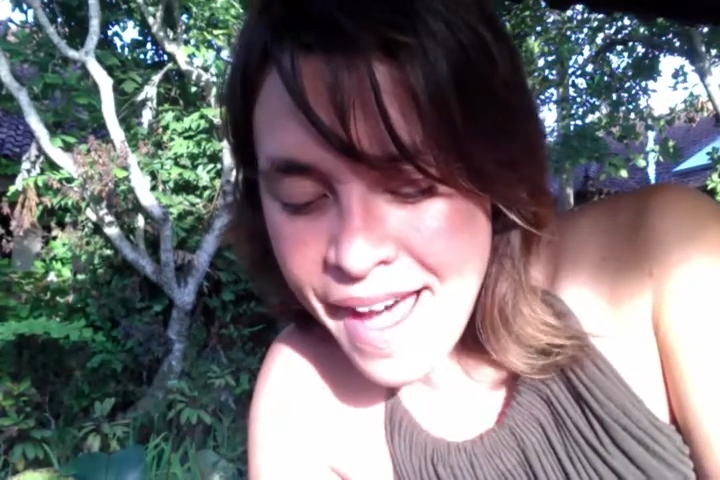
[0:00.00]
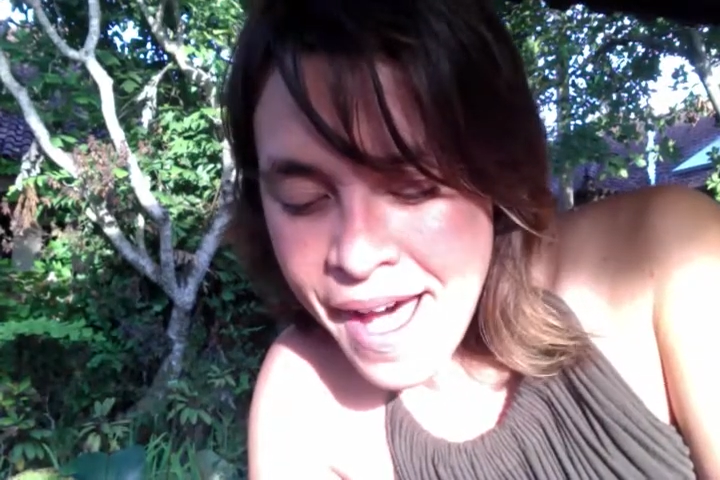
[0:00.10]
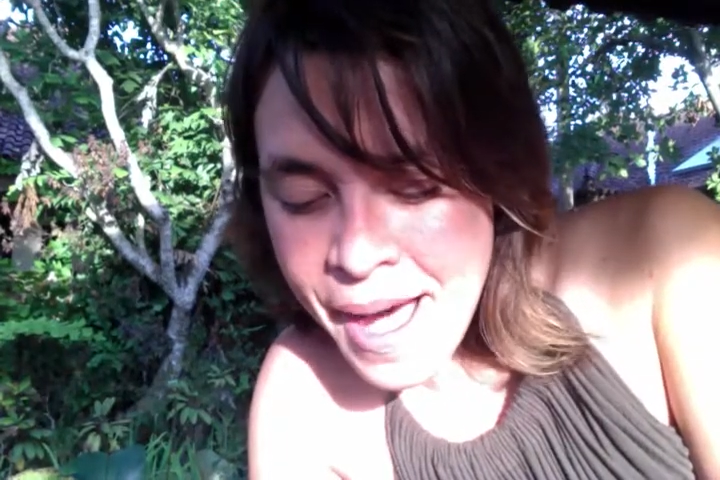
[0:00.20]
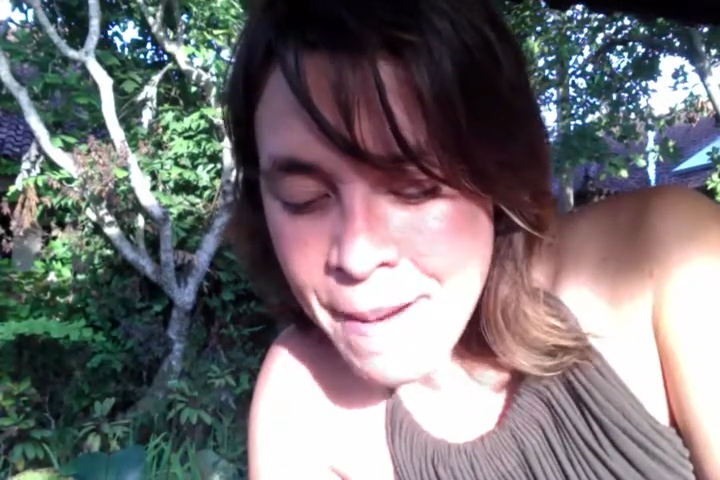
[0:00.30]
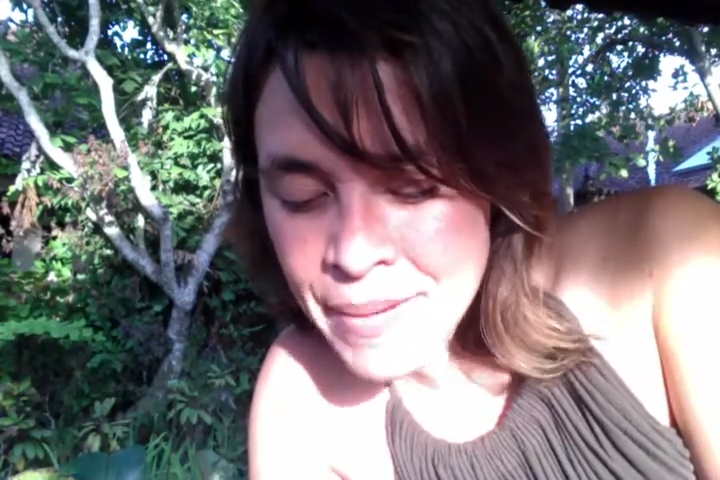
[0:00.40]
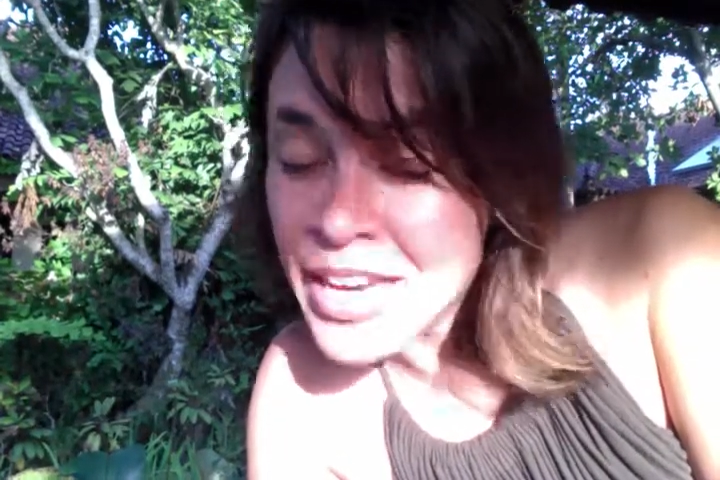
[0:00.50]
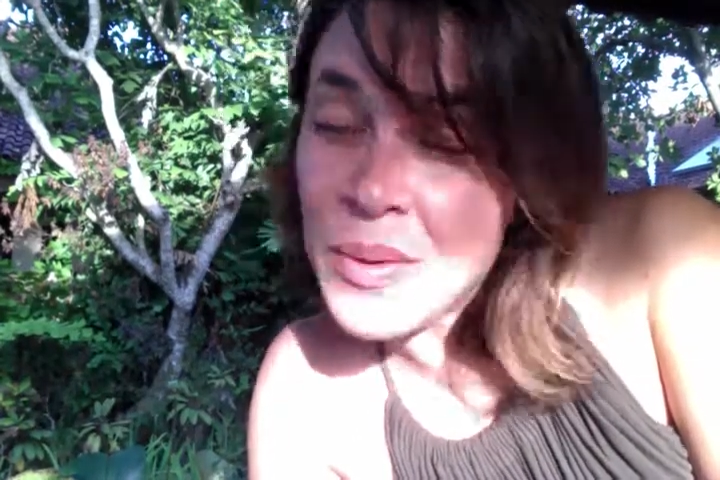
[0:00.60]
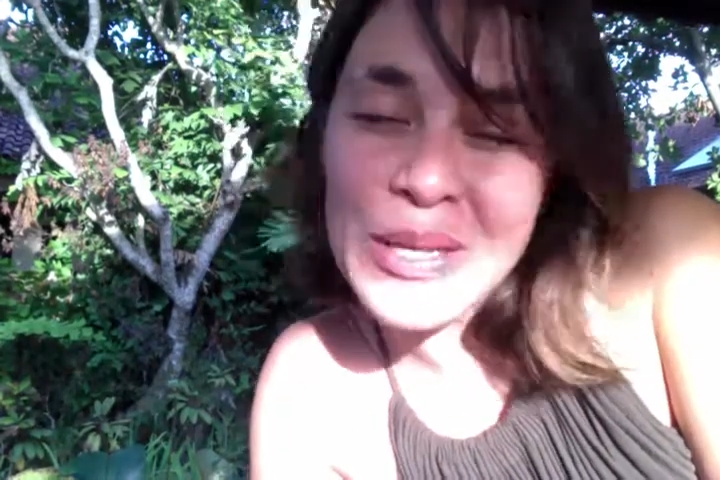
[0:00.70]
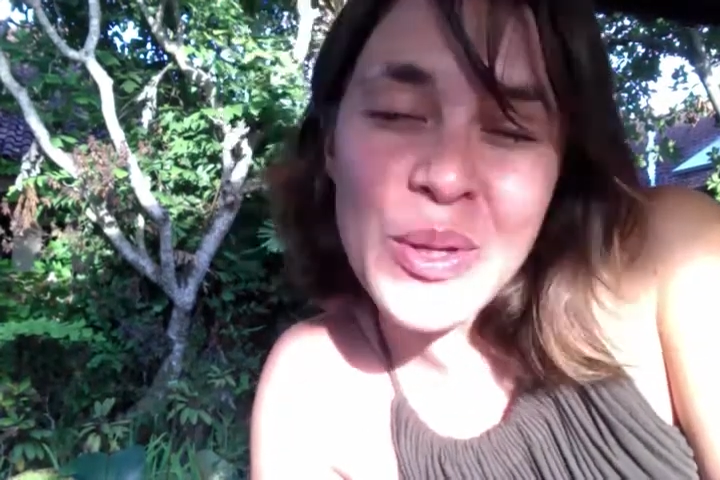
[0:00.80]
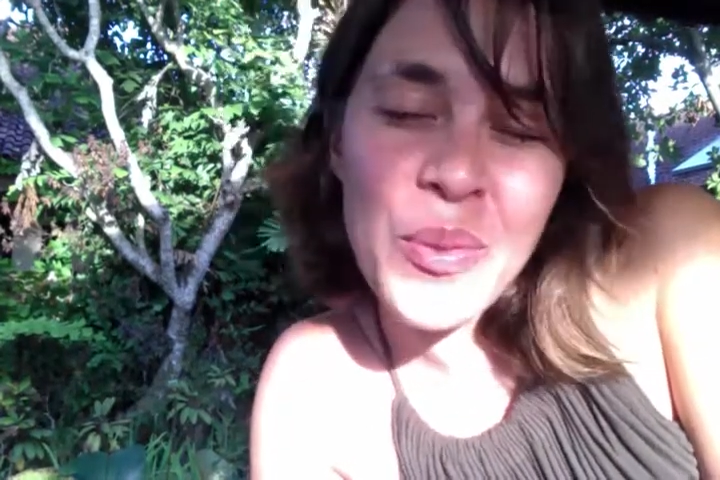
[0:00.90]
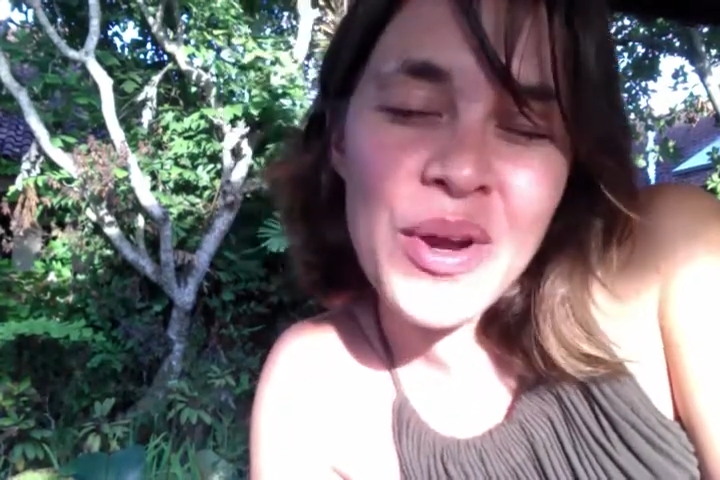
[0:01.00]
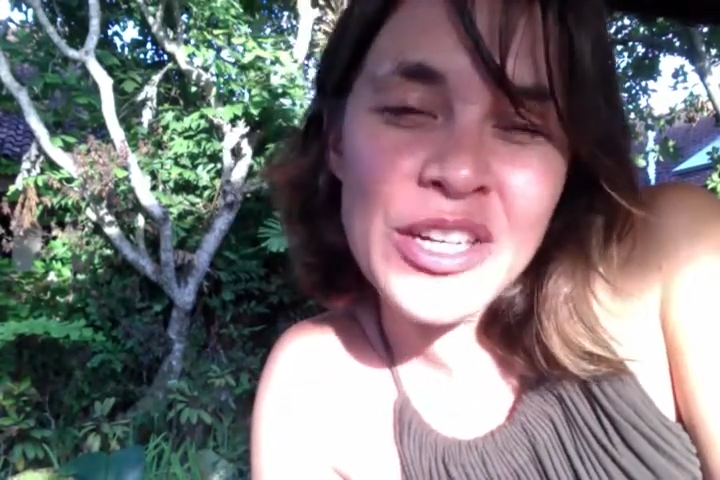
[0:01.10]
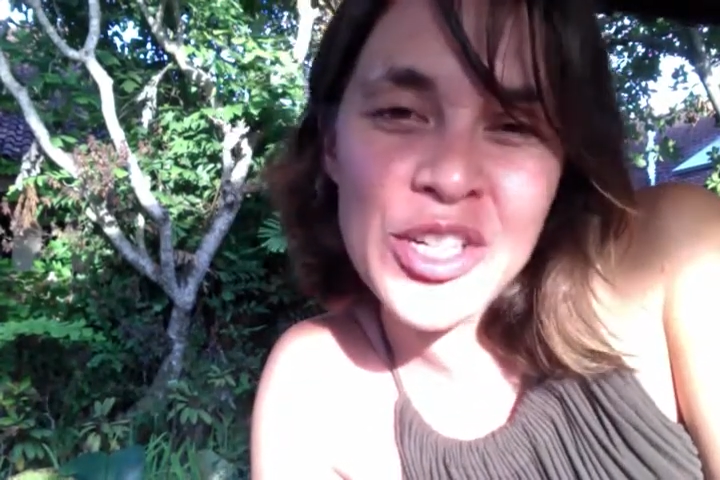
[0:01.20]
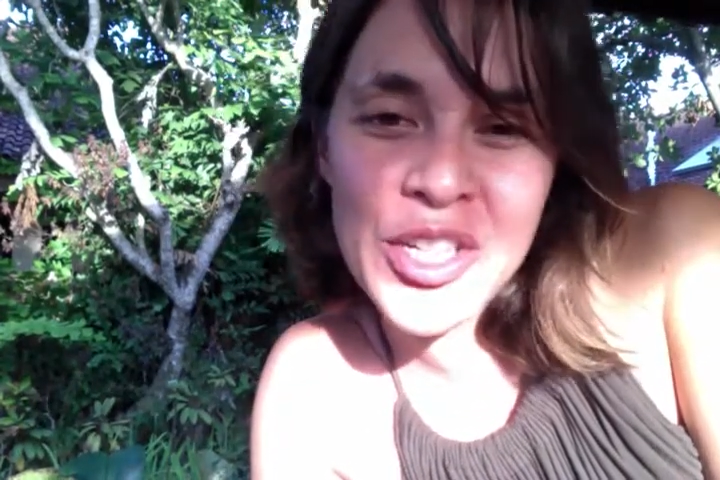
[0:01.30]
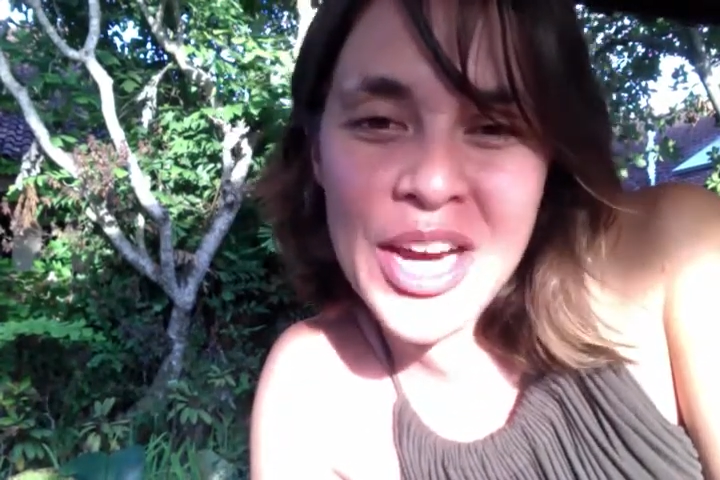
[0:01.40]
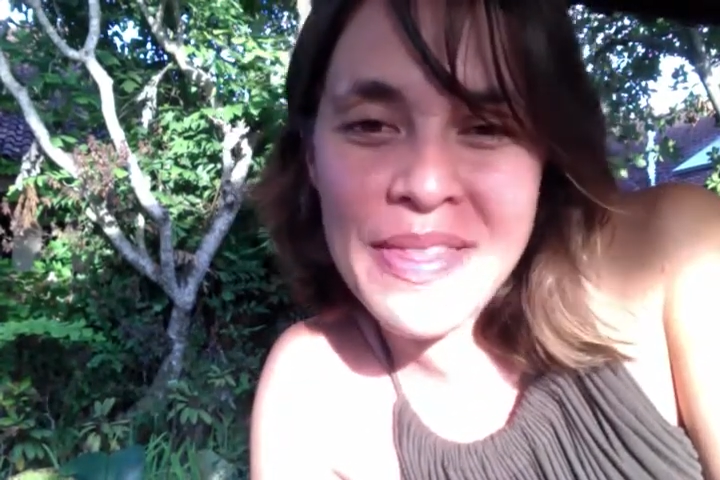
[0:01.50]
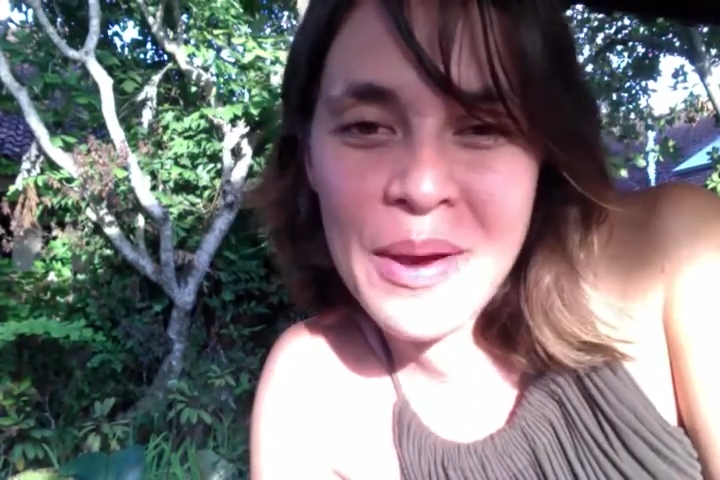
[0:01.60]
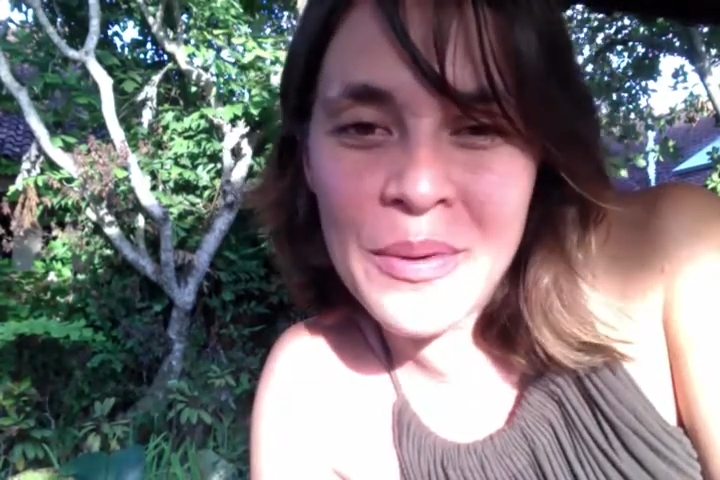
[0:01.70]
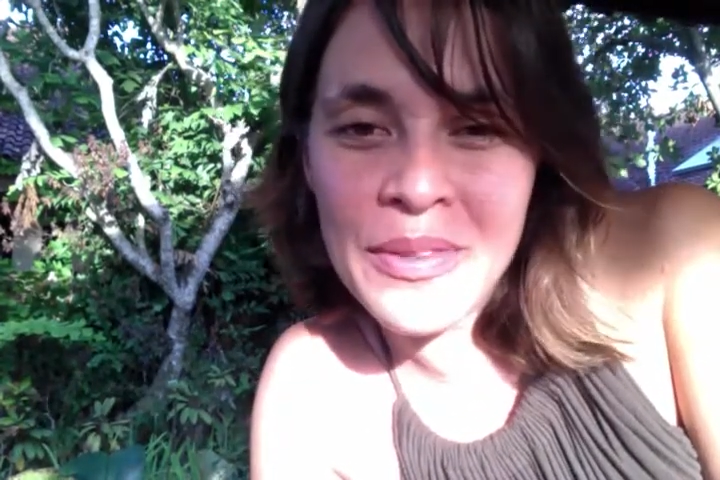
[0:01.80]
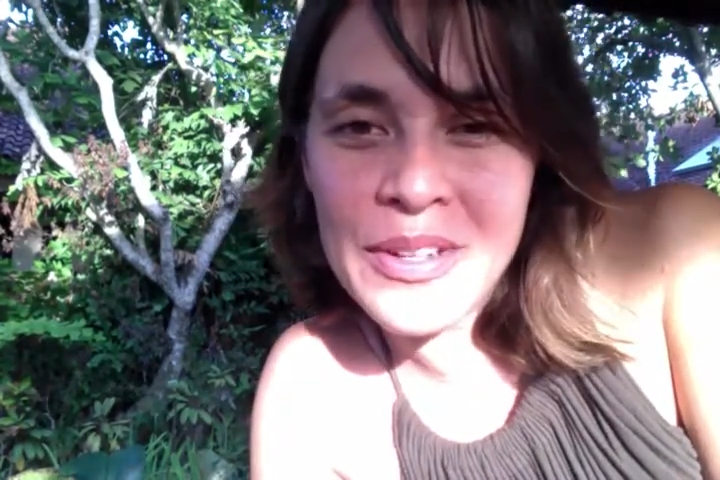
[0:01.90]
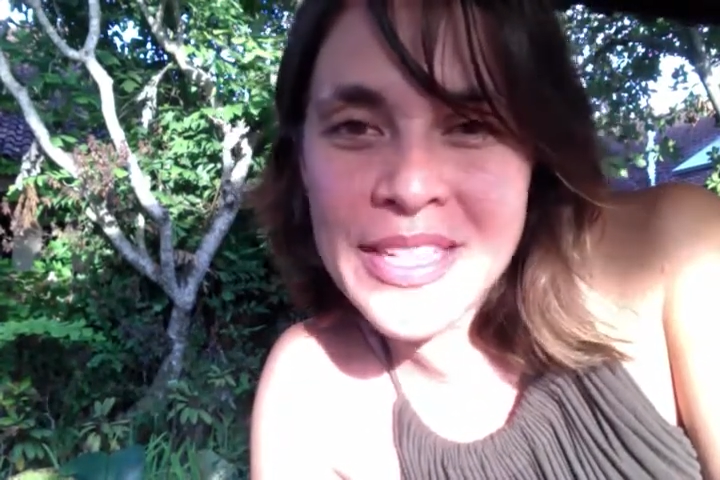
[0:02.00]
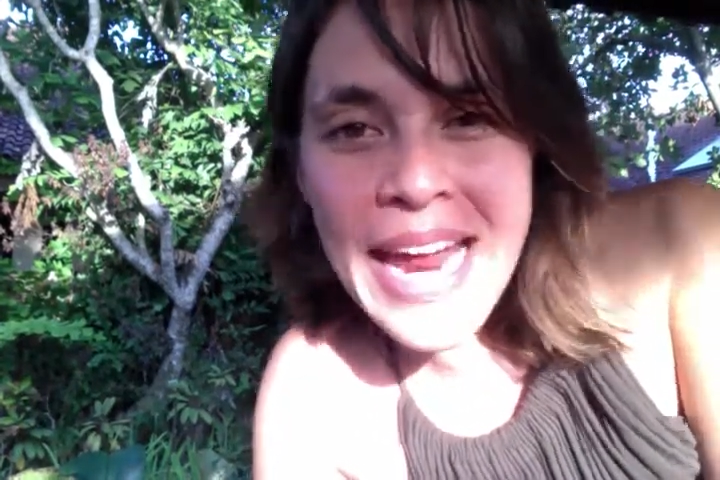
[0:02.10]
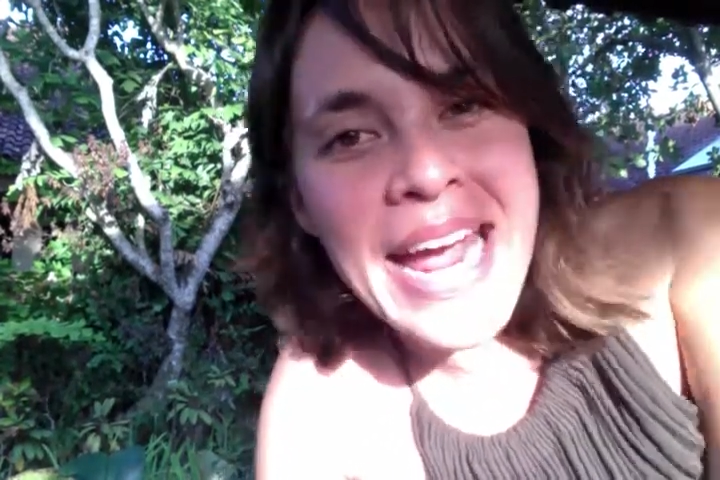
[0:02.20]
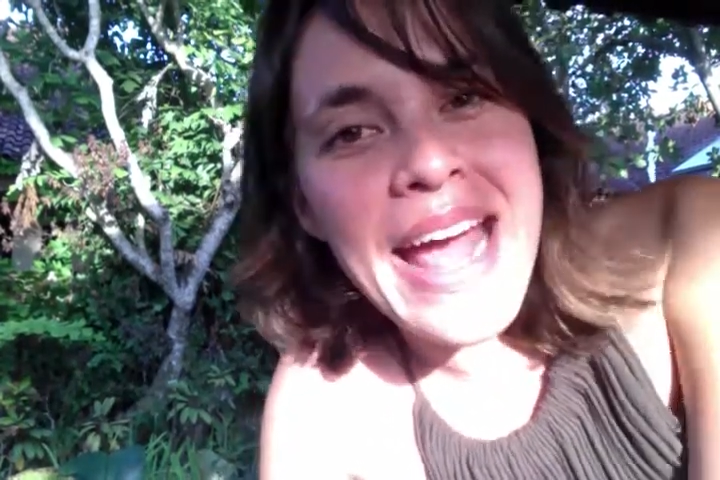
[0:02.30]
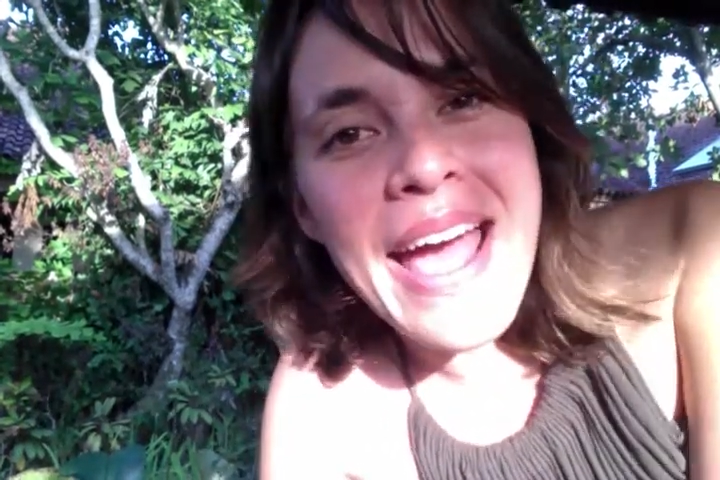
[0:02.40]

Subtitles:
Anyway, so I thought I'd just share that with you today.